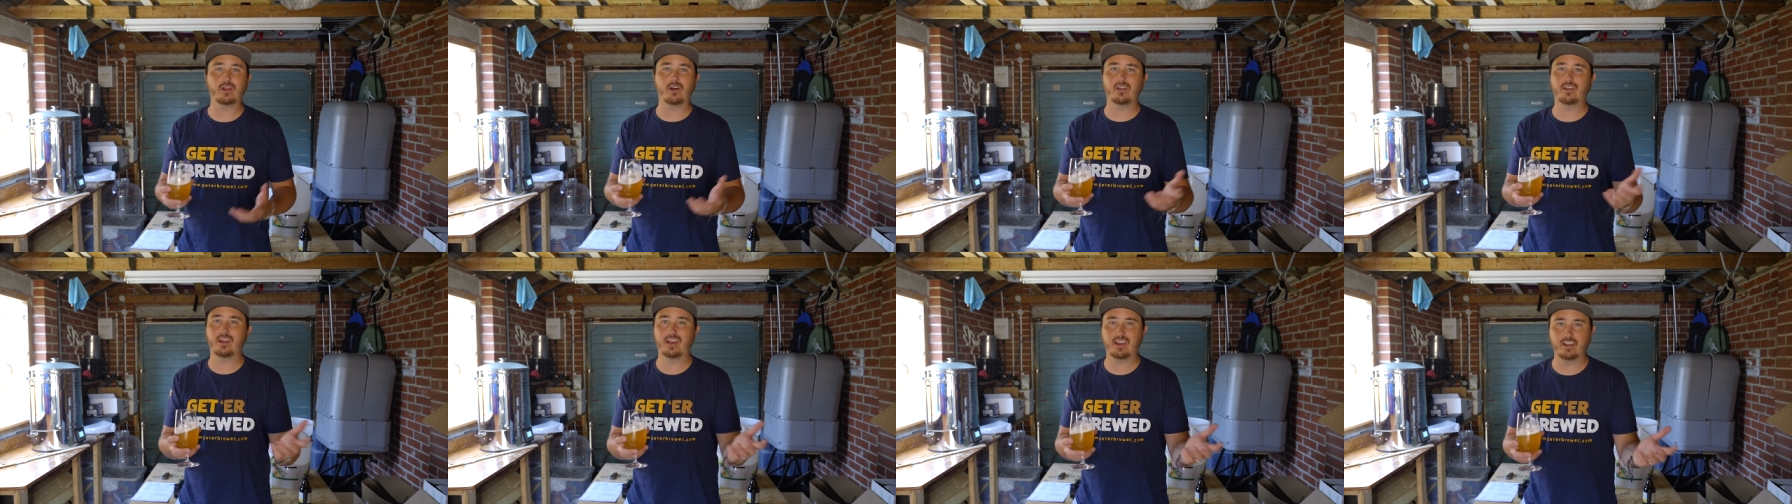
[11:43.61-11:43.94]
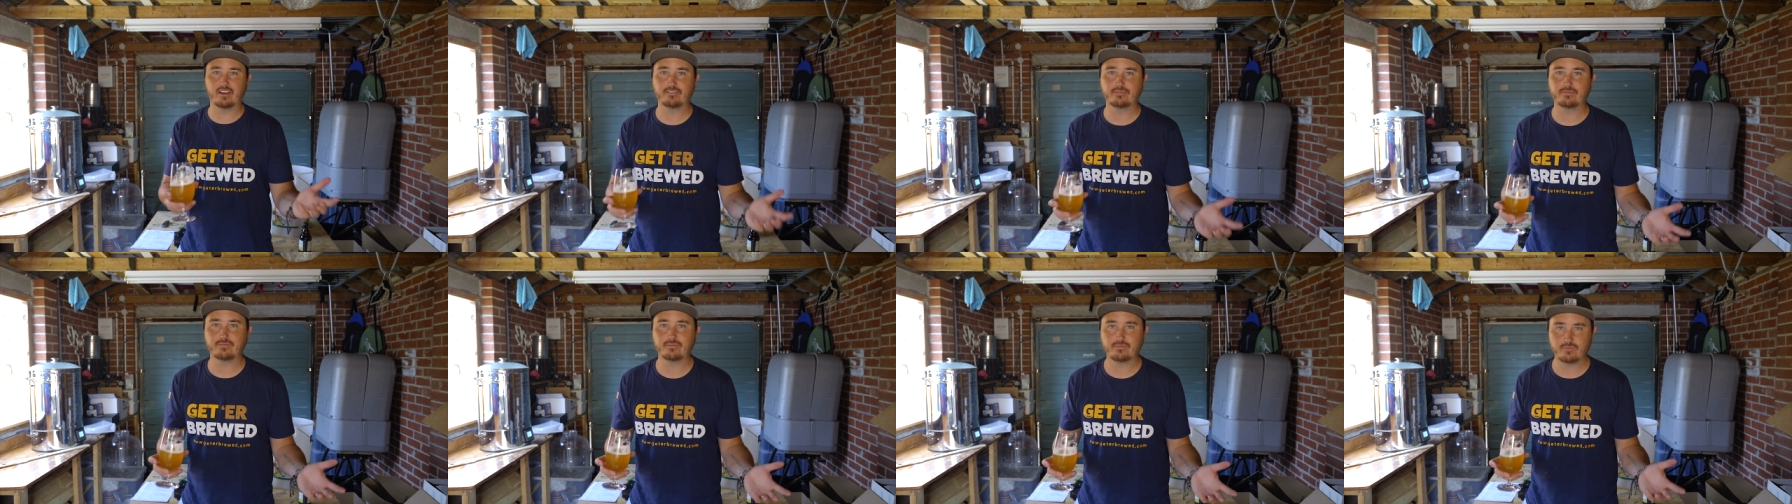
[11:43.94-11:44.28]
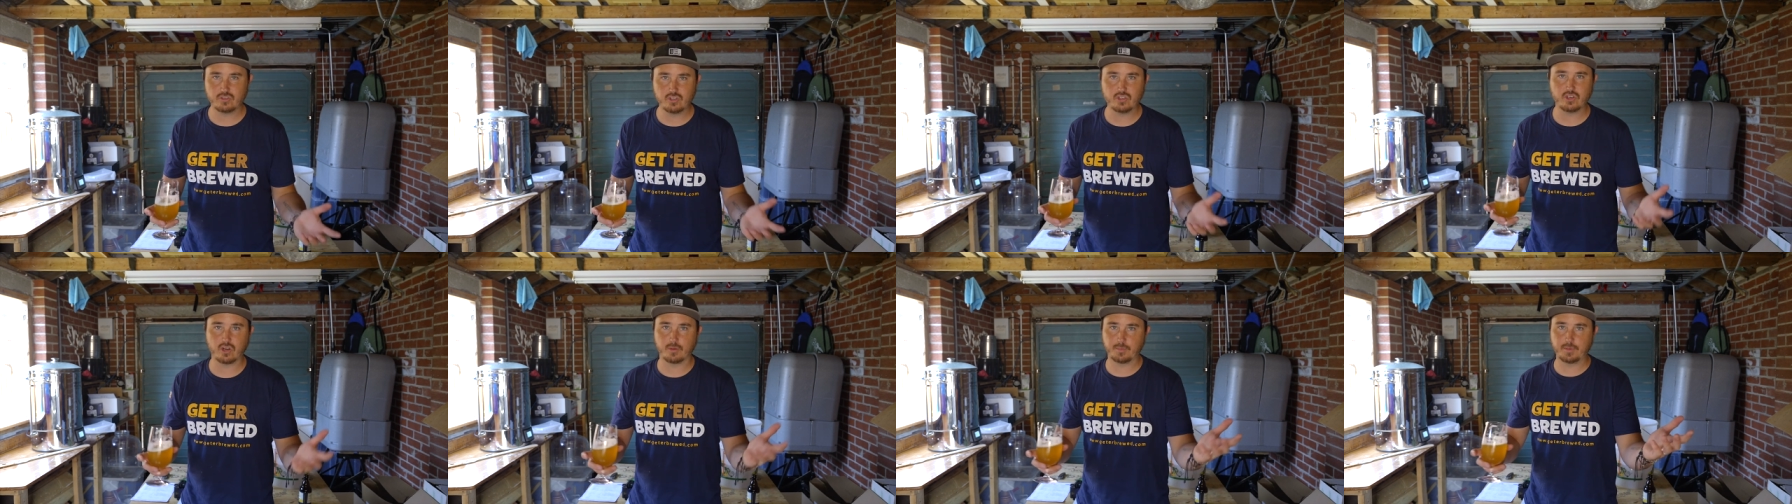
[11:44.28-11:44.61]
lot and I love
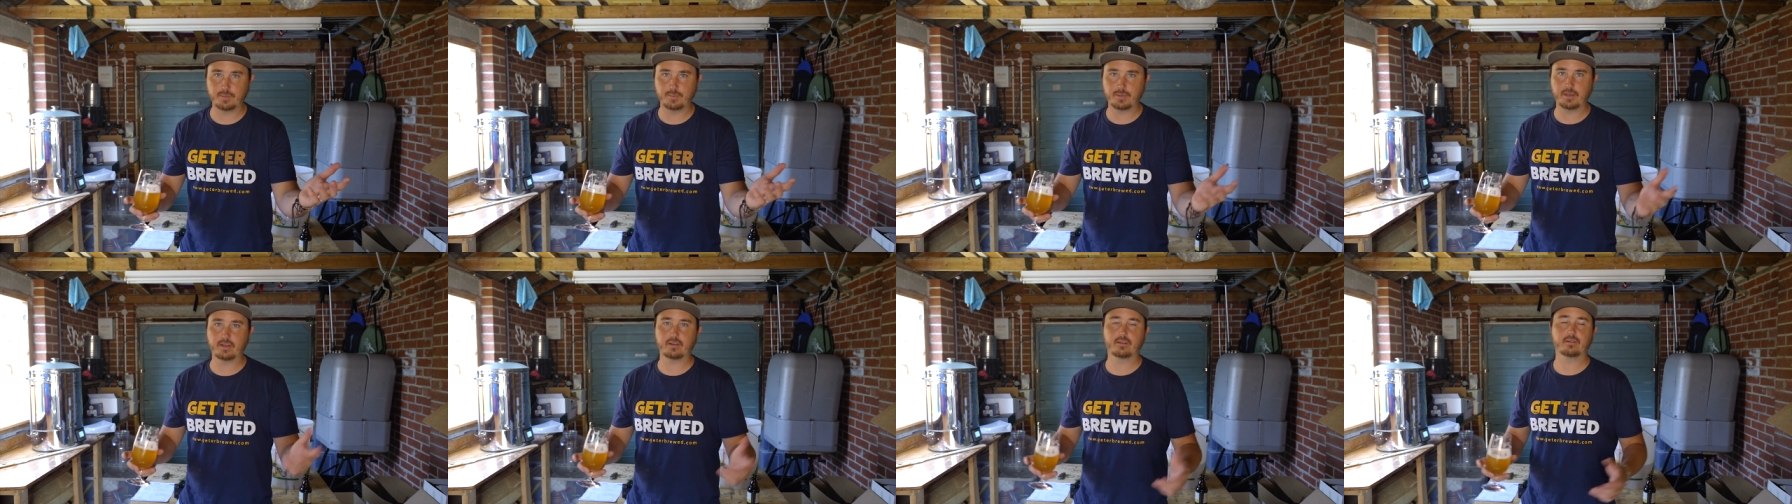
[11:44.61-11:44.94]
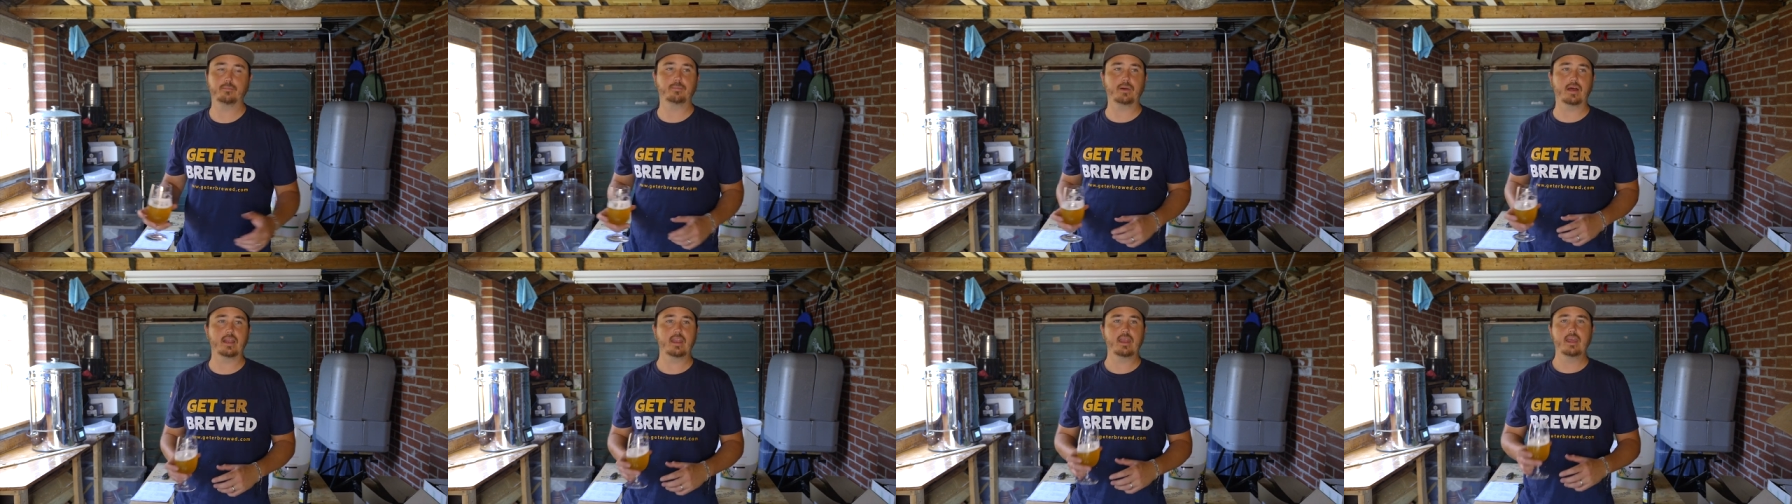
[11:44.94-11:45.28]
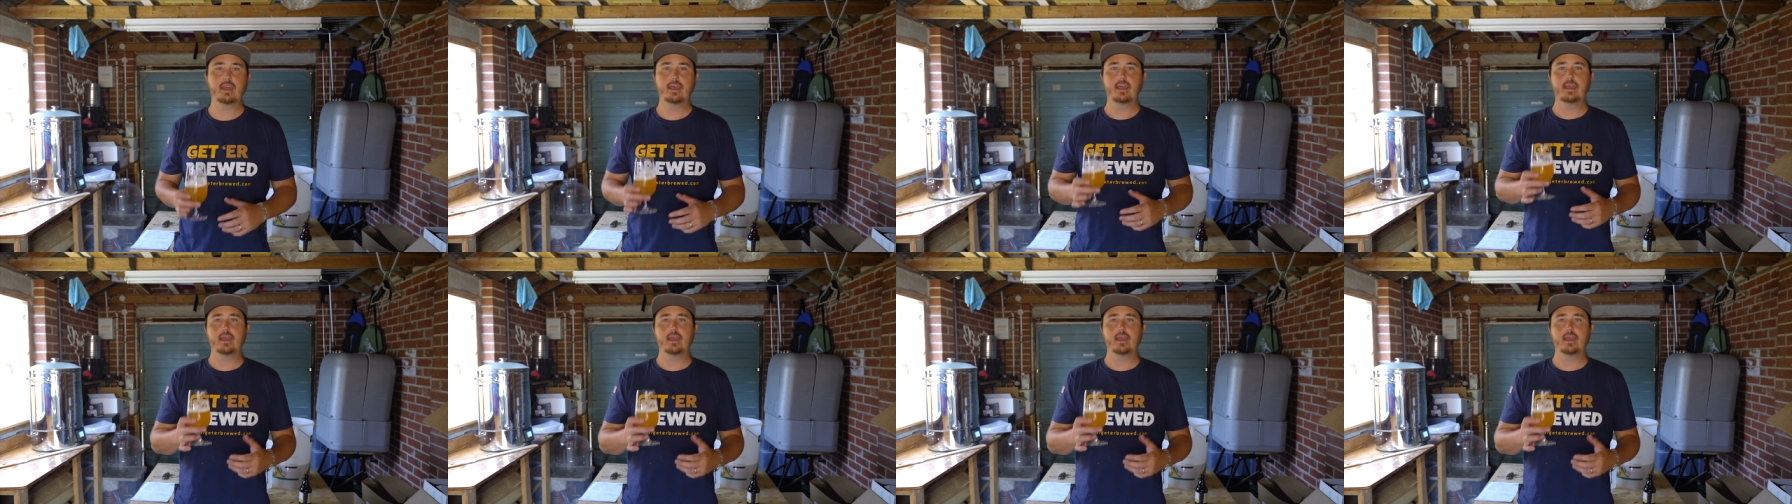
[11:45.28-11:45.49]
German beer. But